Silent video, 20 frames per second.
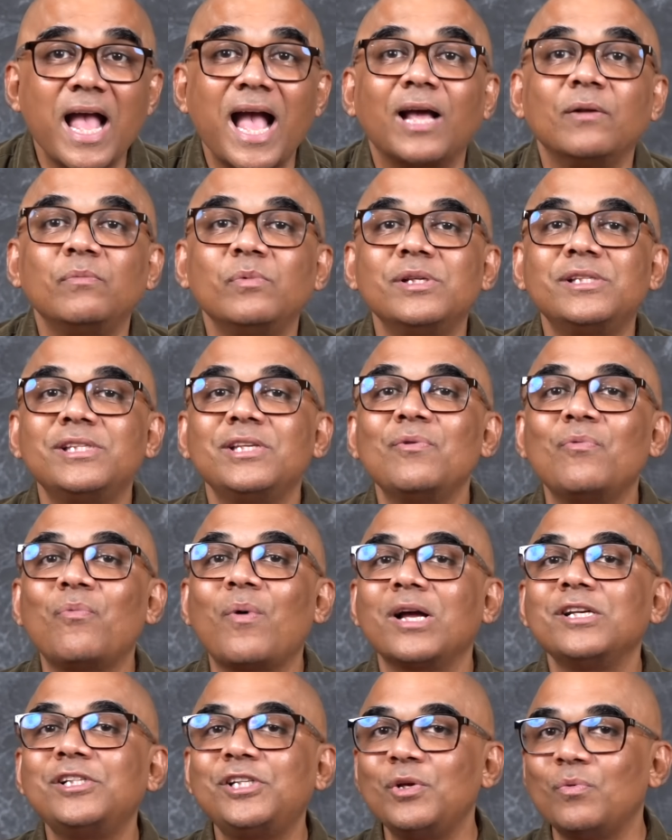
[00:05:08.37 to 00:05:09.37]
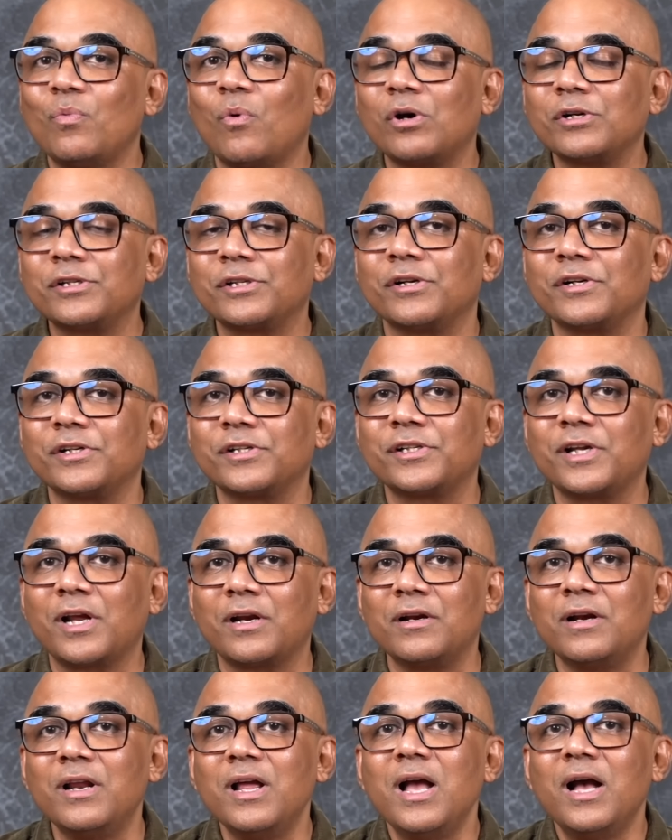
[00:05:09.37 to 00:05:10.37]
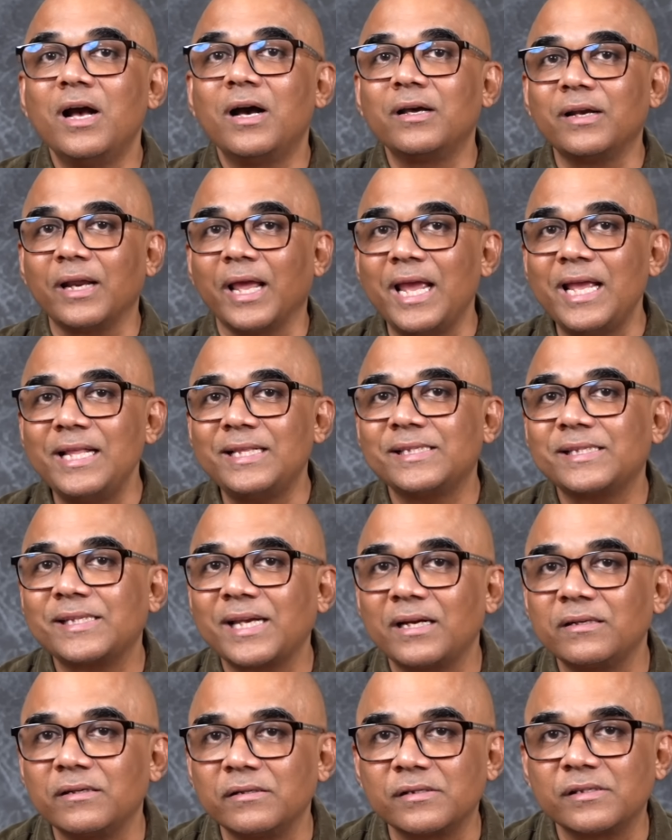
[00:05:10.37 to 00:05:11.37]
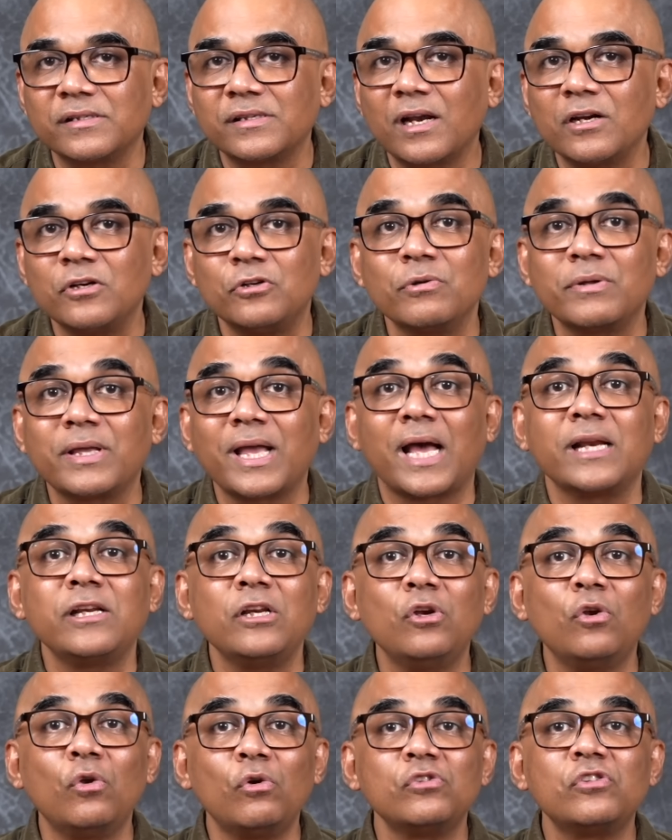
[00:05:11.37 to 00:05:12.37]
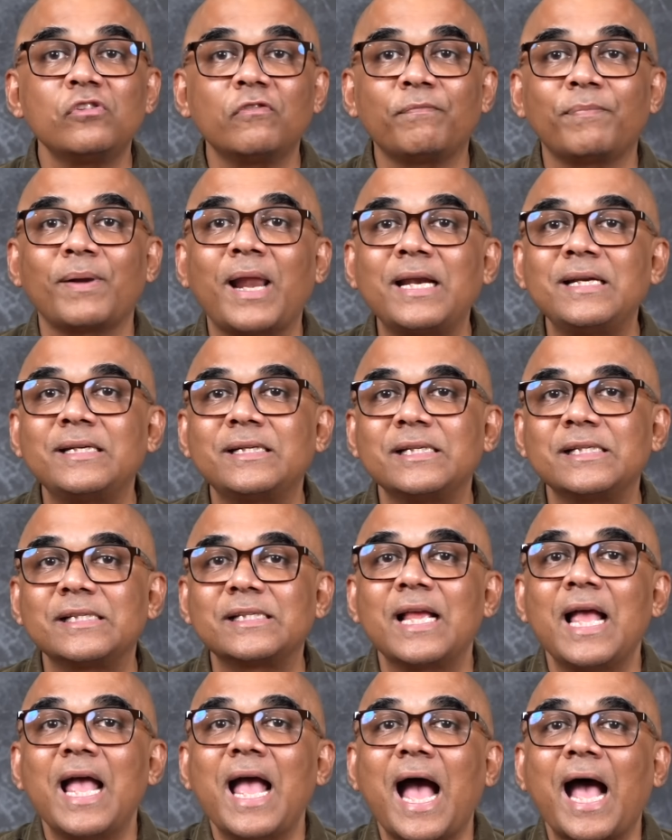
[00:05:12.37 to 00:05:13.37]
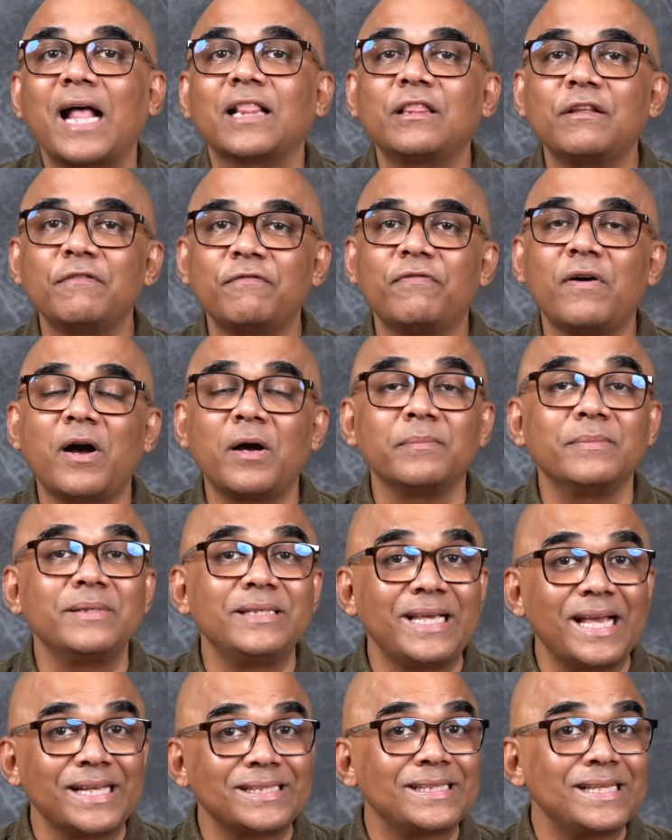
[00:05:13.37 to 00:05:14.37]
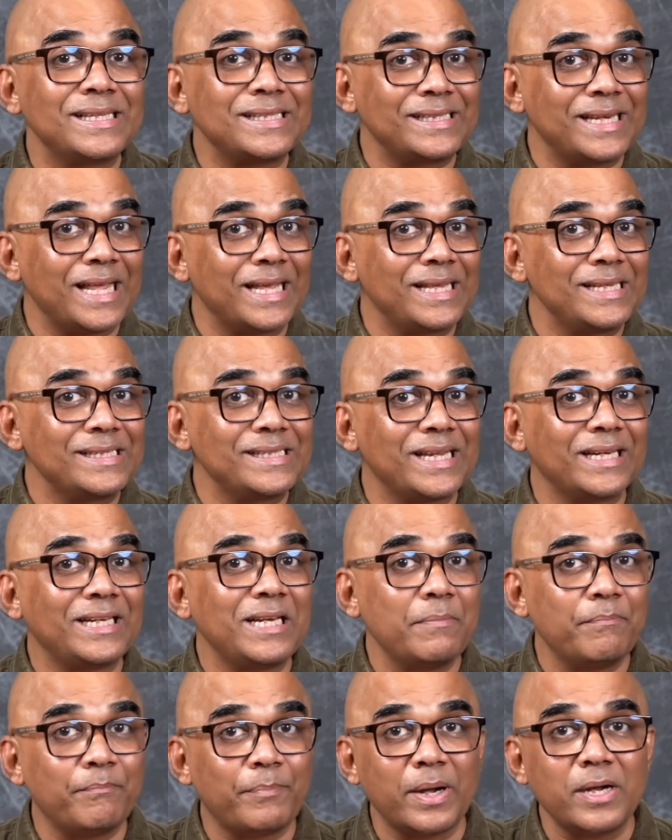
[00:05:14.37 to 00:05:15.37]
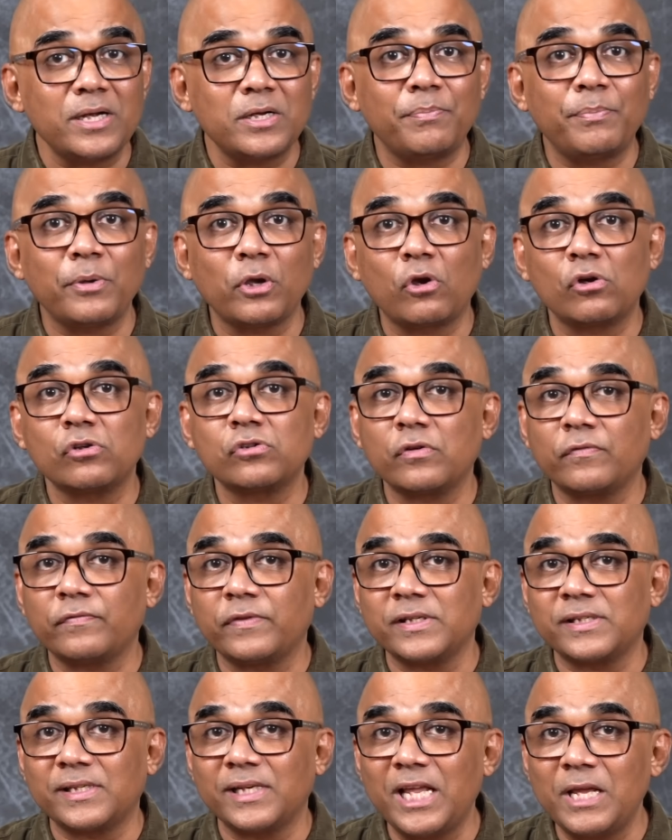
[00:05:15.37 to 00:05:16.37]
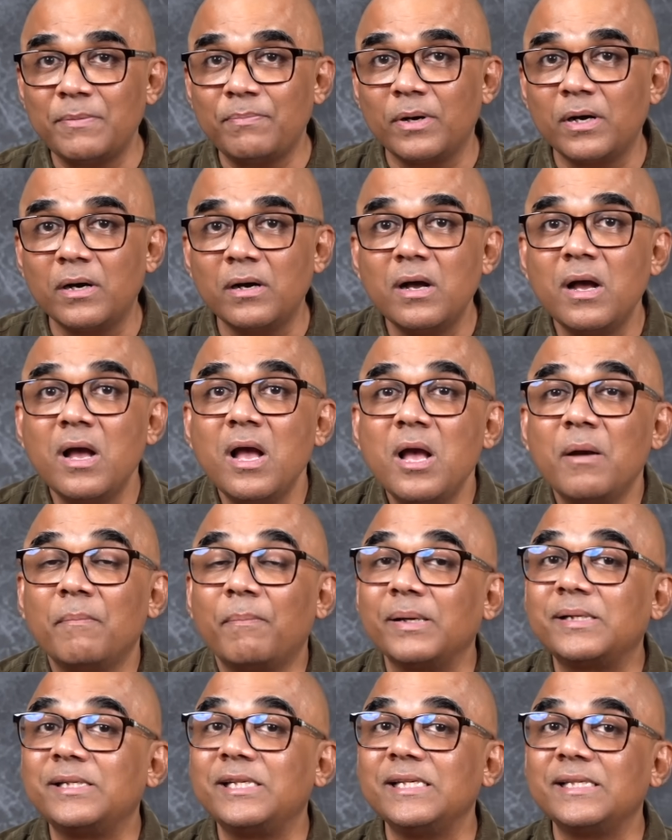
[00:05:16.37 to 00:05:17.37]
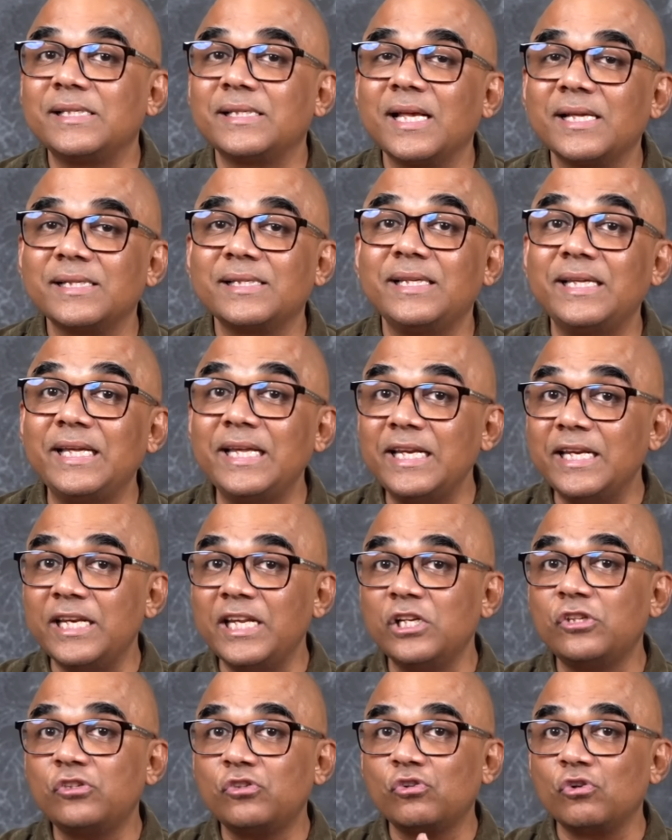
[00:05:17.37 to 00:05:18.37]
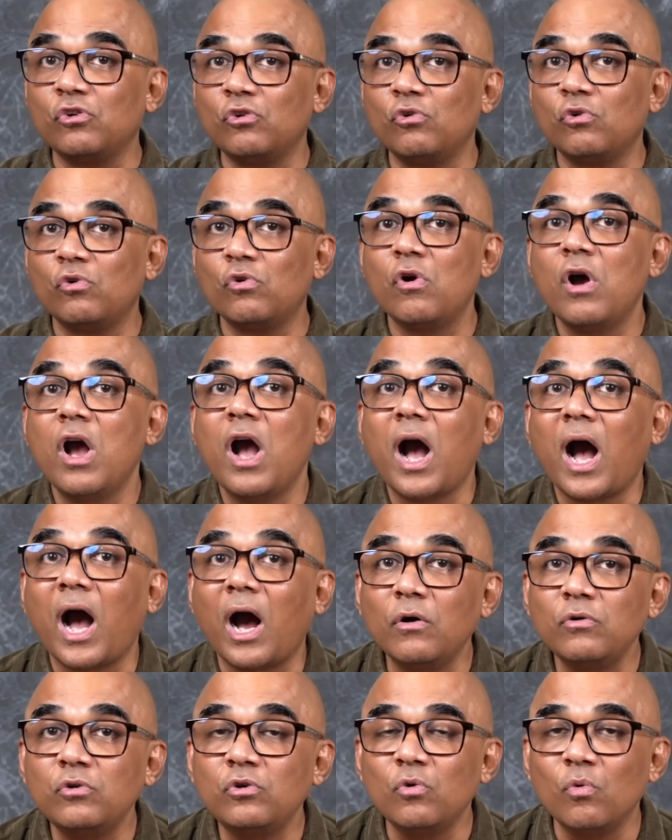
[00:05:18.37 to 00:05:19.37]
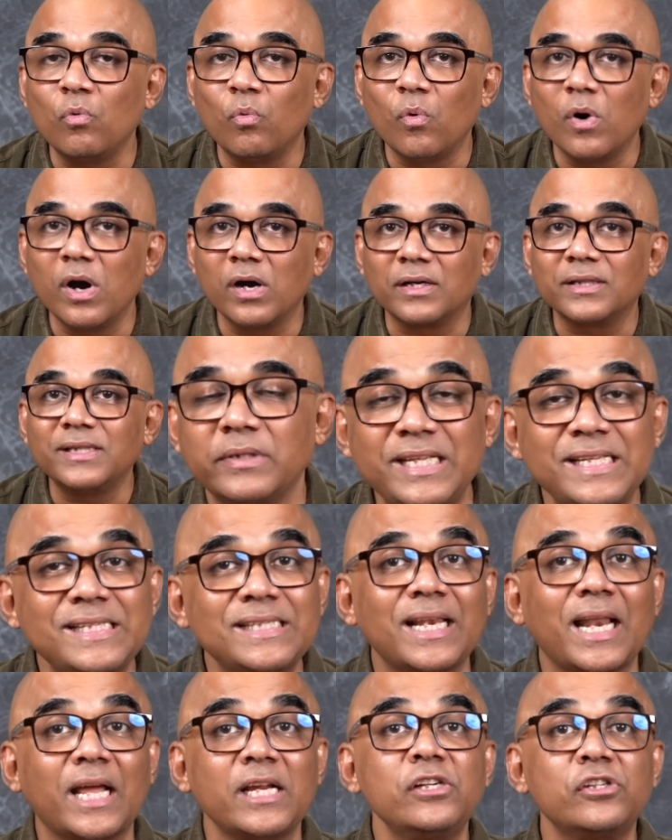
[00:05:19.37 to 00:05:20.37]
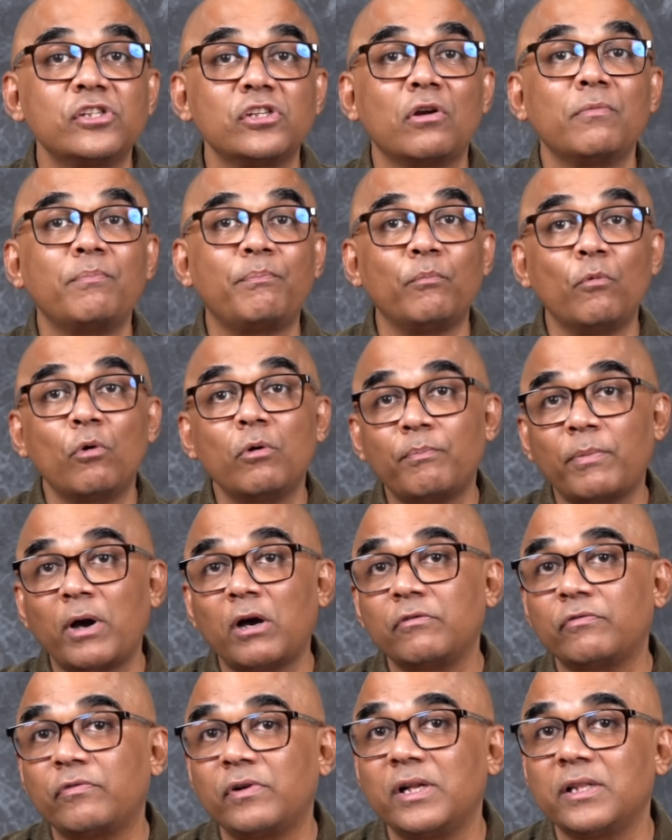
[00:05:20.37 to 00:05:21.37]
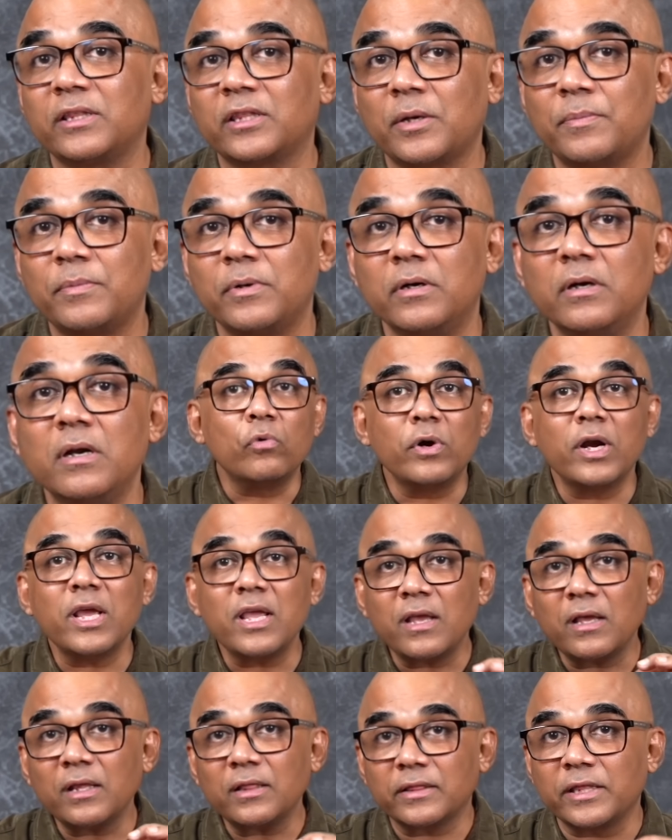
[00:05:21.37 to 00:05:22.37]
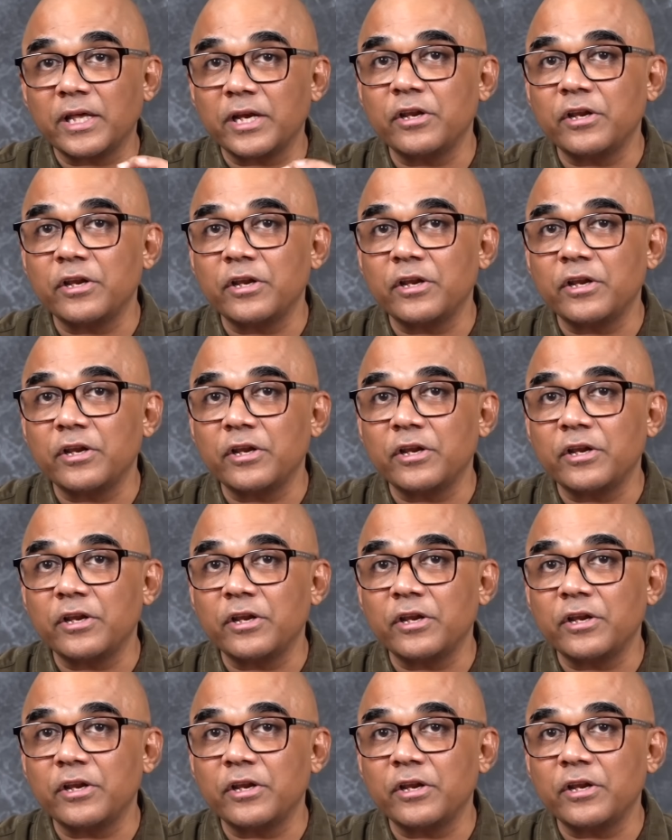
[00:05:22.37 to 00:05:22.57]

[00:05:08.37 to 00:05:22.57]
And we see why she wants her son, her 8th standard son, to carry loads of plantains at the farm. Yes, his neck is getting bent because of this labor, but she says he needs to know how to work. These lines sound more powerful in Tamil. Ureka